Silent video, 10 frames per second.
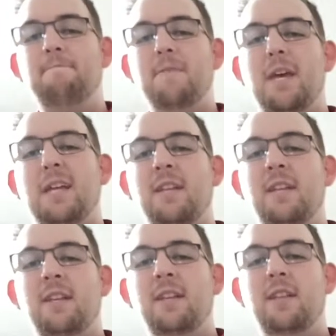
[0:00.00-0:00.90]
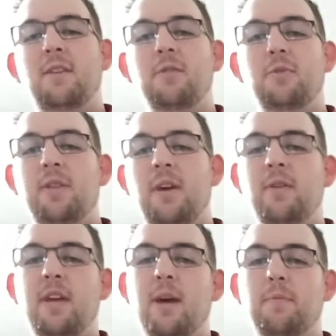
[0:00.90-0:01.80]
And those were the
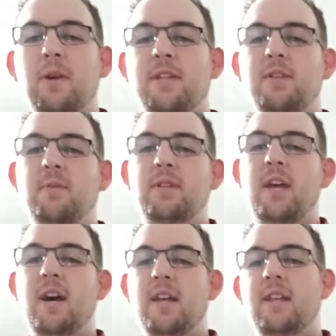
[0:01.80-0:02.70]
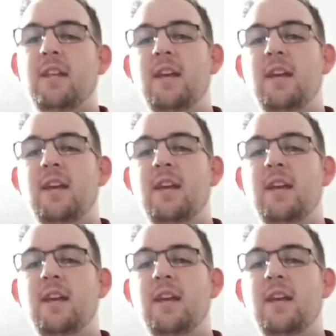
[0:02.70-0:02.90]
only upgrades that were done.